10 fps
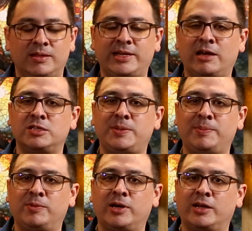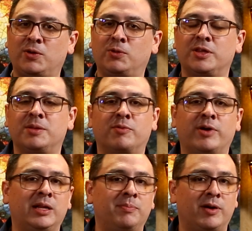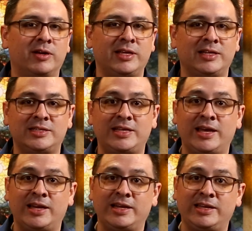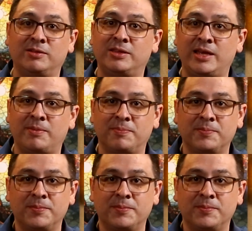the townspeople got a hold of the bridal party instead and killed them.